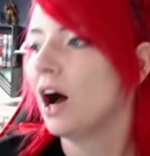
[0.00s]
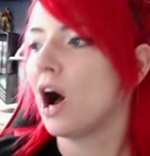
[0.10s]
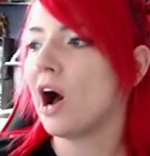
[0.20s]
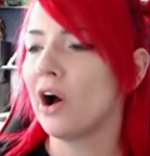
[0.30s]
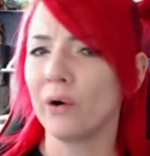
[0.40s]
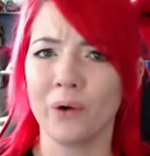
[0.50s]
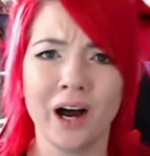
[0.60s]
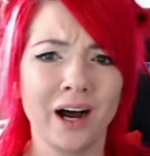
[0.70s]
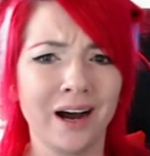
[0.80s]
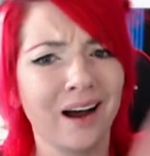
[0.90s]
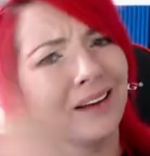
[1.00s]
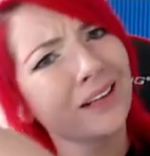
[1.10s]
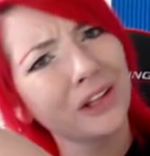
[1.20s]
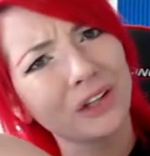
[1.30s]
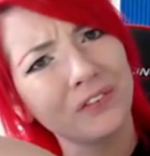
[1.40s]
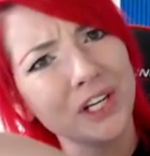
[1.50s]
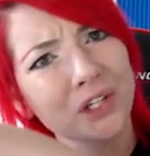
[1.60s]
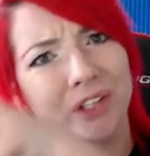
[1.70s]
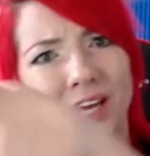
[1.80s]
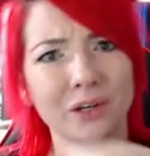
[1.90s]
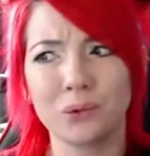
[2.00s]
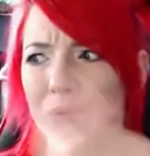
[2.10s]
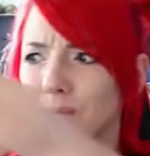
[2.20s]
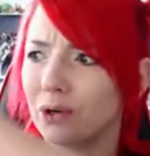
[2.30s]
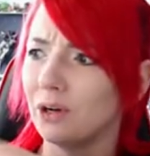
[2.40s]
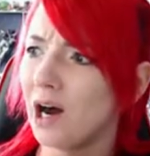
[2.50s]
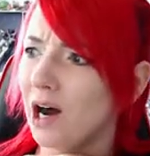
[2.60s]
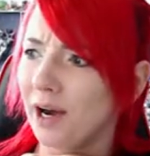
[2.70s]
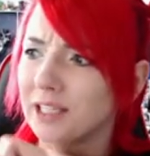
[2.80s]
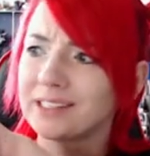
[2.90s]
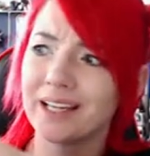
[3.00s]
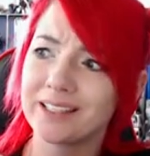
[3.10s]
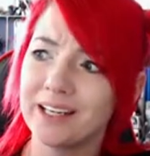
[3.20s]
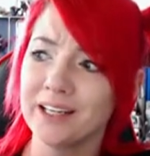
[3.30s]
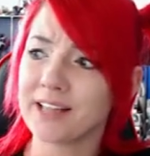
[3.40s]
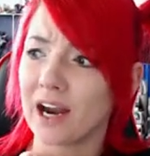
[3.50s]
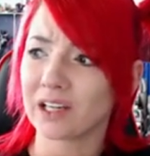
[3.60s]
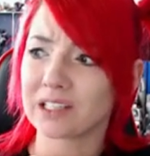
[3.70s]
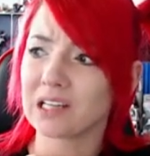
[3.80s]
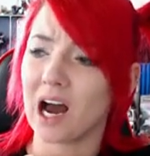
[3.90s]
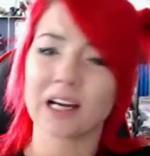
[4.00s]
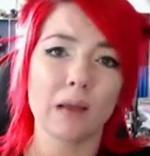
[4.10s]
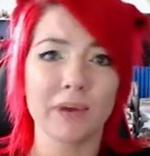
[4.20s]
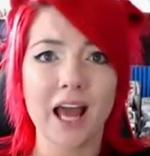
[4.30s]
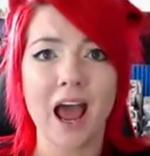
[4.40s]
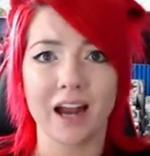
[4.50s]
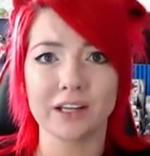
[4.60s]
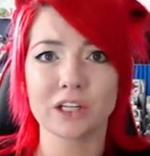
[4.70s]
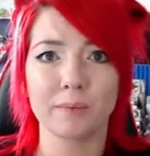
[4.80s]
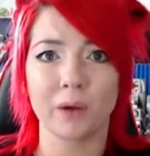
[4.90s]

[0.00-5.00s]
Another feature then, cool. Since it is out of stock, I'm gonna add it to my